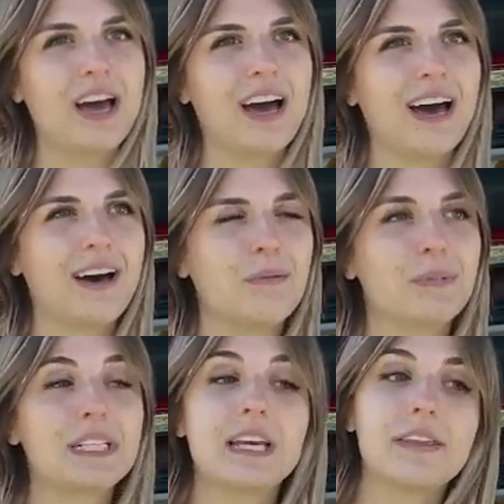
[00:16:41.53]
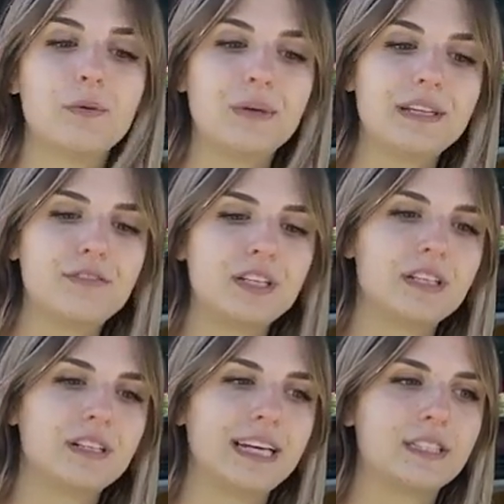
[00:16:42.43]
But together we lived in
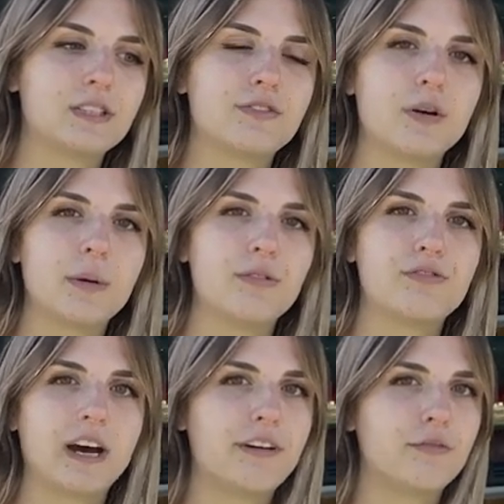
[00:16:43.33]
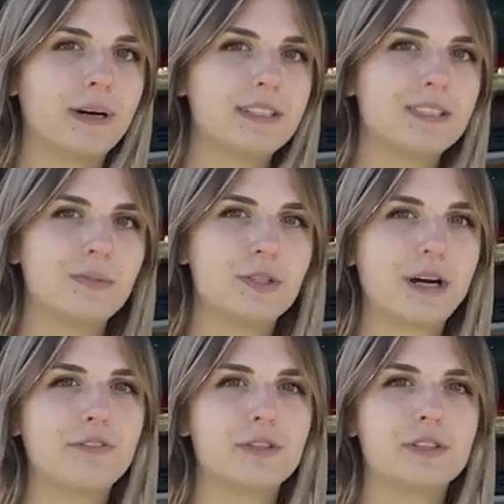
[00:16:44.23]
the Lancer for about 5 months. We
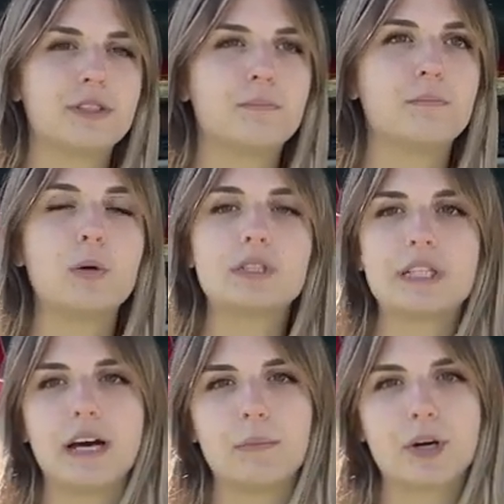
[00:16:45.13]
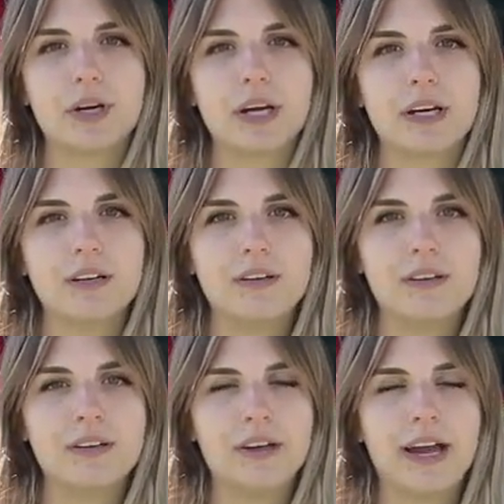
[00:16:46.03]
traveled mostly Alberta,
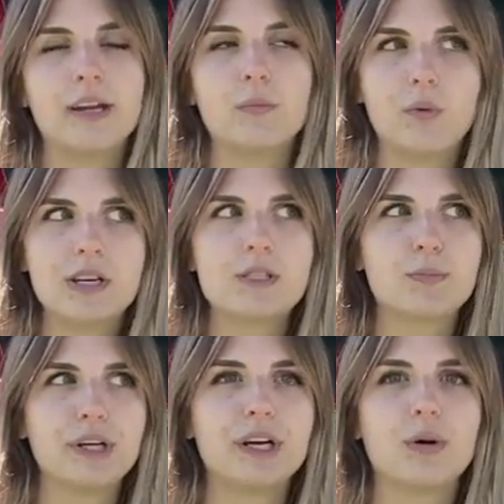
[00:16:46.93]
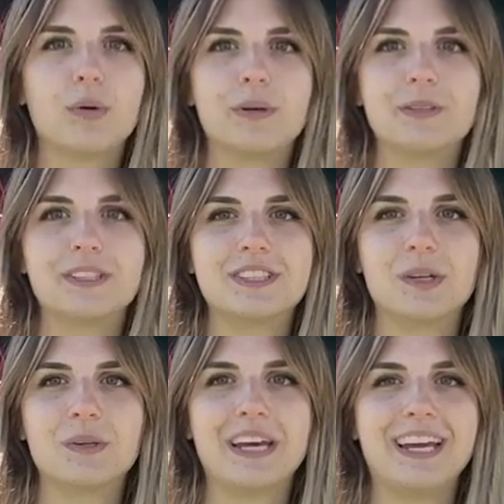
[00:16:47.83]
and it was pretty cold,
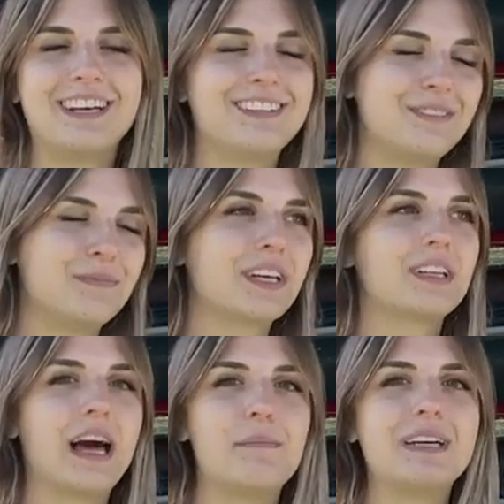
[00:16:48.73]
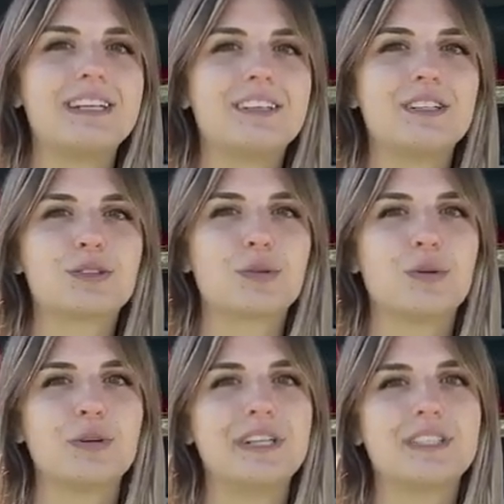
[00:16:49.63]
so like the climate
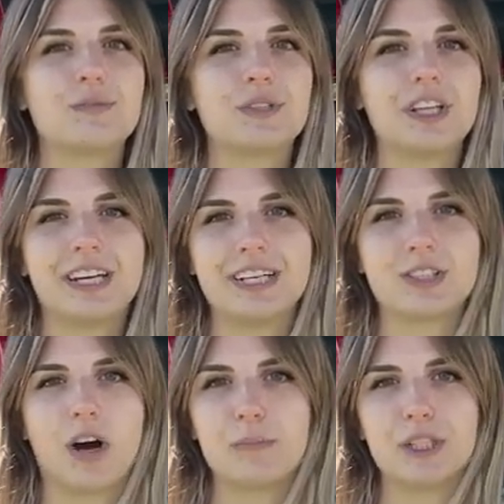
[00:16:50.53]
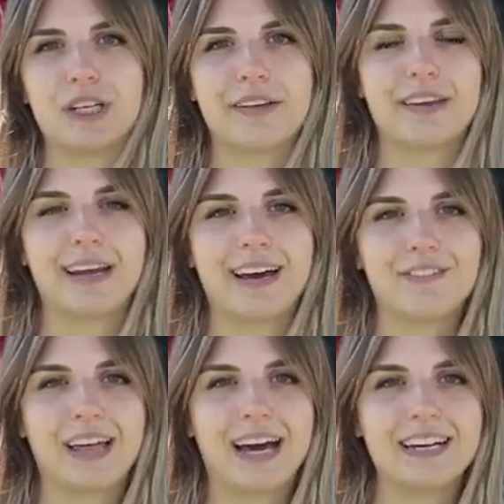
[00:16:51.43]
control is a really nice option now that I
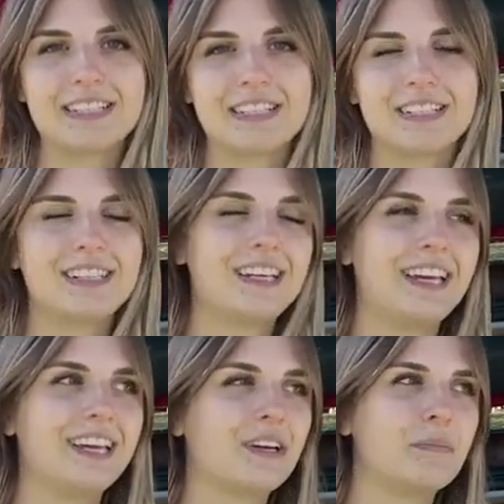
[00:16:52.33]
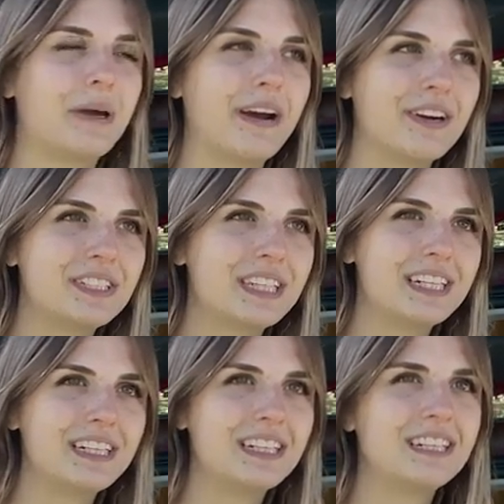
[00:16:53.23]
have that in
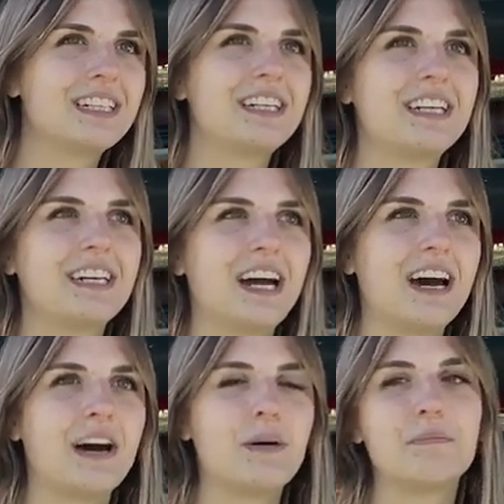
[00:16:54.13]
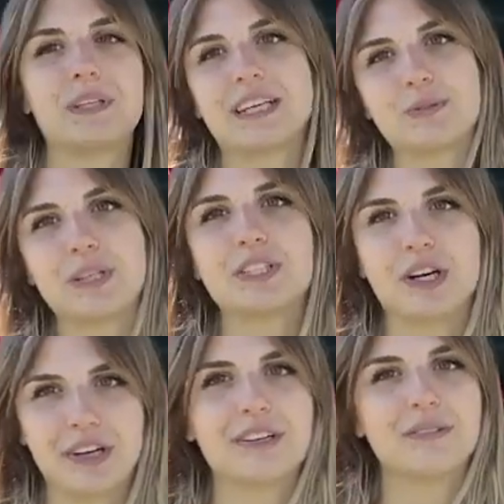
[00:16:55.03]
comparison. But that's where it
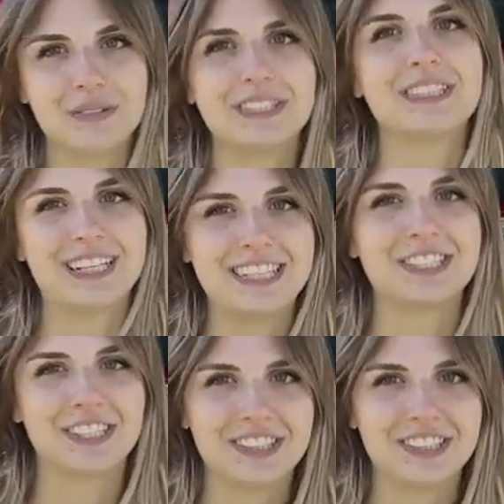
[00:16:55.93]
started, was the Lancer.